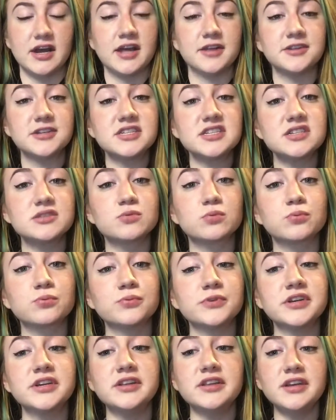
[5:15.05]
This is
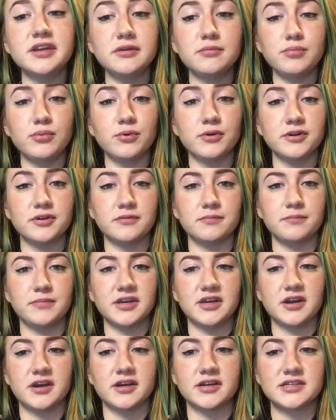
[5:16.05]
really important
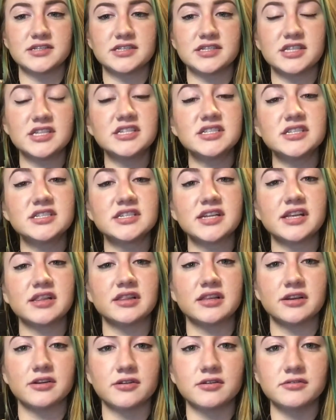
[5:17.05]
because this is a
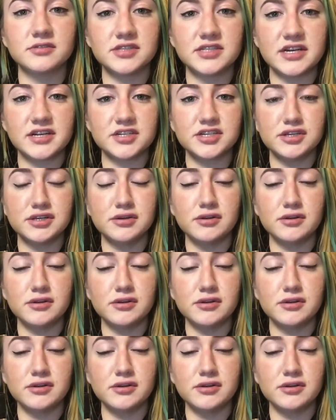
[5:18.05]
lyrical section,